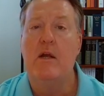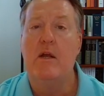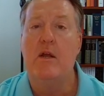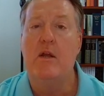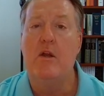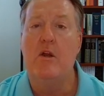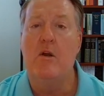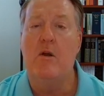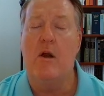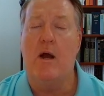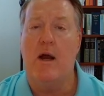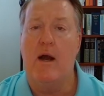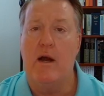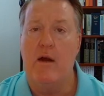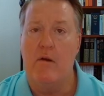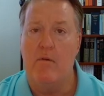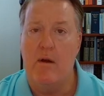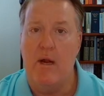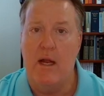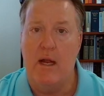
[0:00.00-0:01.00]
Your
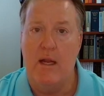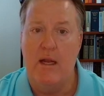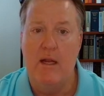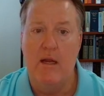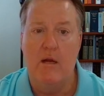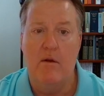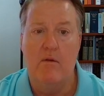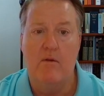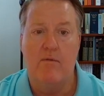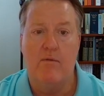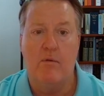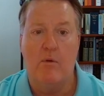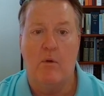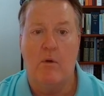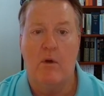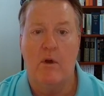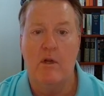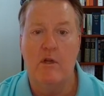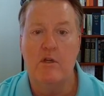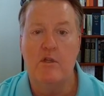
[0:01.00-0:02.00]
IRA here in
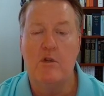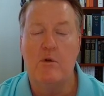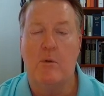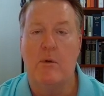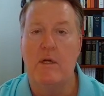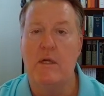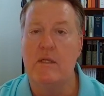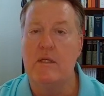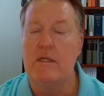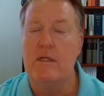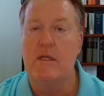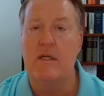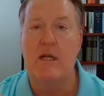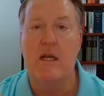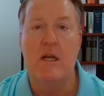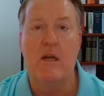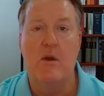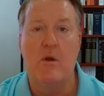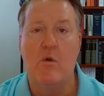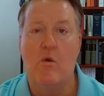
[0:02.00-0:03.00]
Florida enjoys
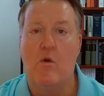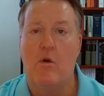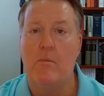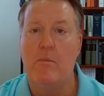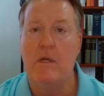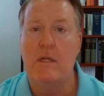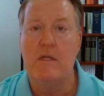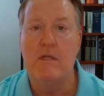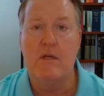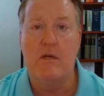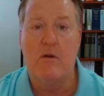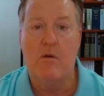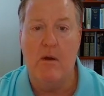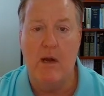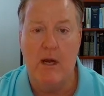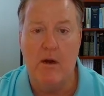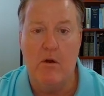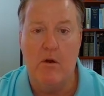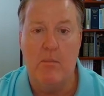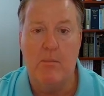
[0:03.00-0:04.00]
enormous
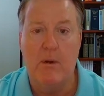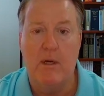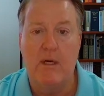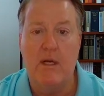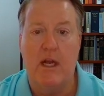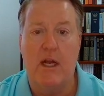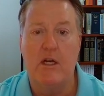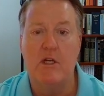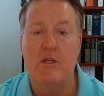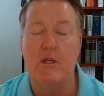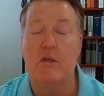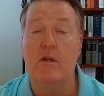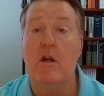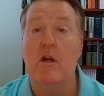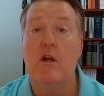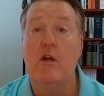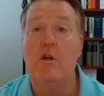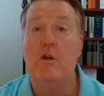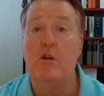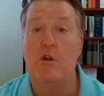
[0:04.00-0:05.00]
creditor protection
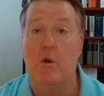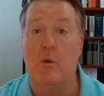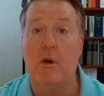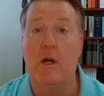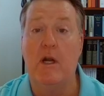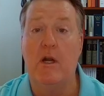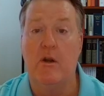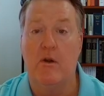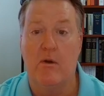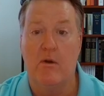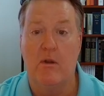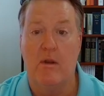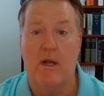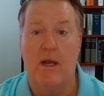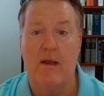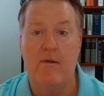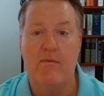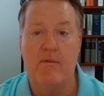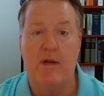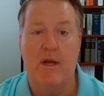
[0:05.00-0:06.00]
during your
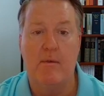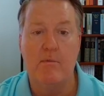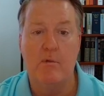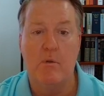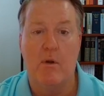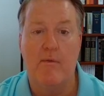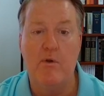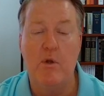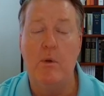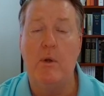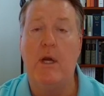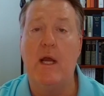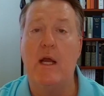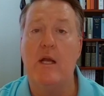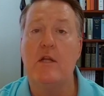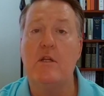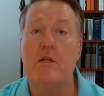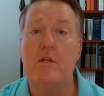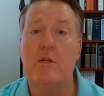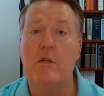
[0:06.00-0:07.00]
lifetime. So if you
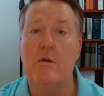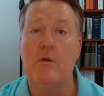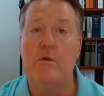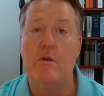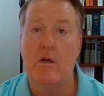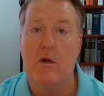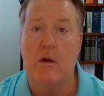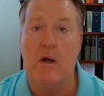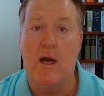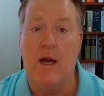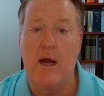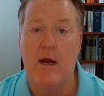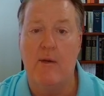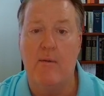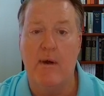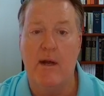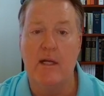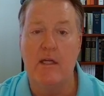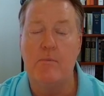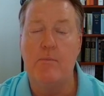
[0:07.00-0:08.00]
get sued, your
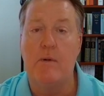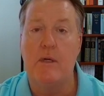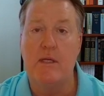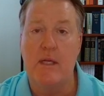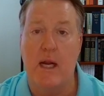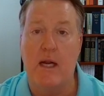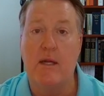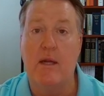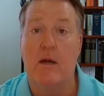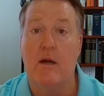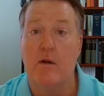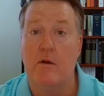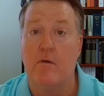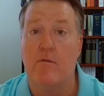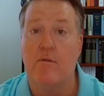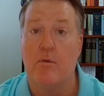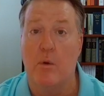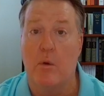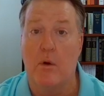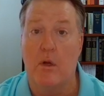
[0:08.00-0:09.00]
IRA is protected under
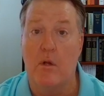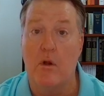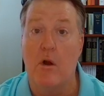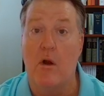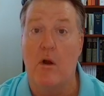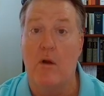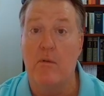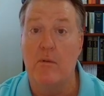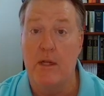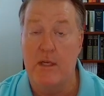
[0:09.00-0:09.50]
Florida law.